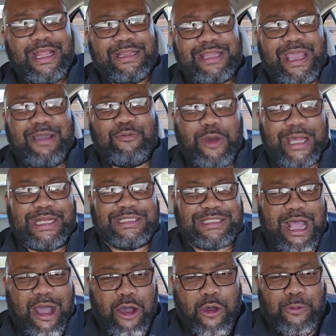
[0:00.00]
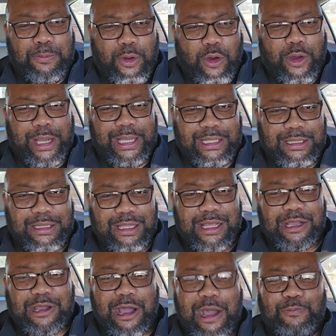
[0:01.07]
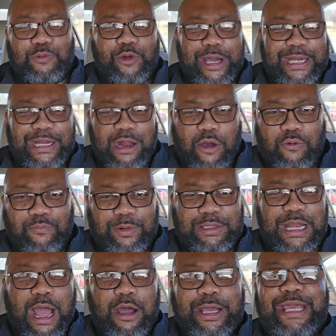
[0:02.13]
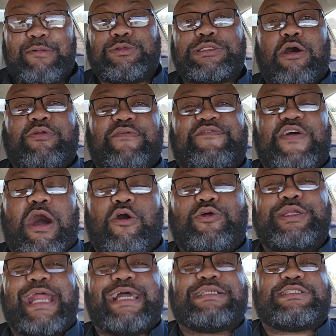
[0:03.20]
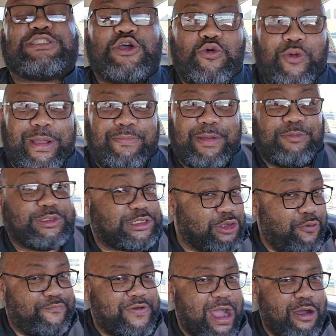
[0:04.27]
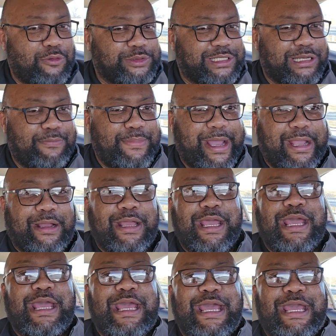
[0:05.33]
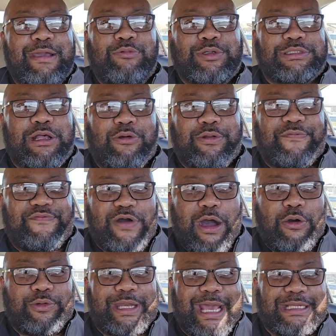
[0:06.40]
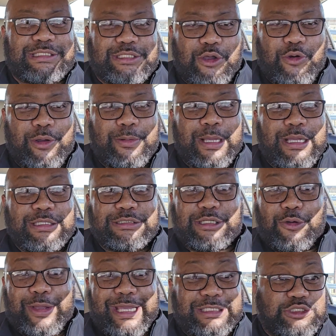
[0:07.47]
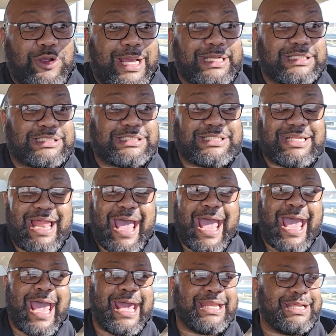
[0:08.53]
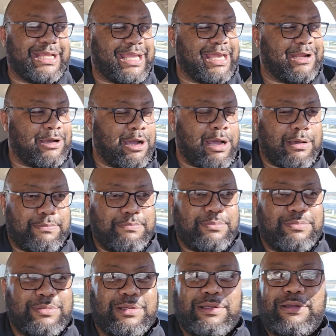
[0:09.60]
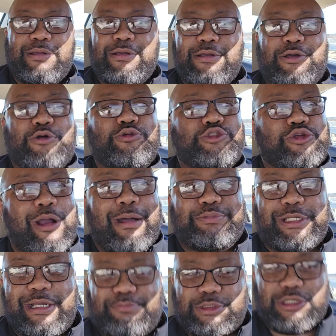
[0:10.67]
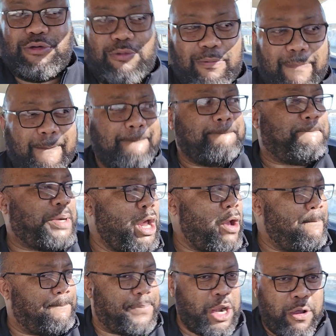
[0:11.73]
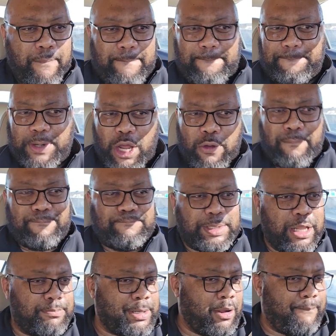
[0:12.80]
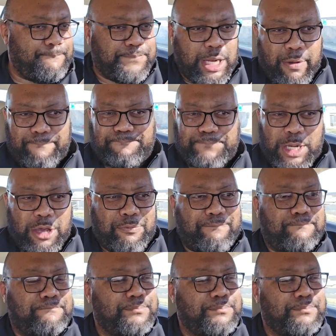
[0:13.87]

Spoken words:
Then when his homeboy come running out, now he was on the phone next to him. There was two phones in the barrel. He was on the phone next to him. So he trying to slide and get up. Goo dropped him too. Bloop, bloop, bloop, bloop, bloop, bloop, bloop.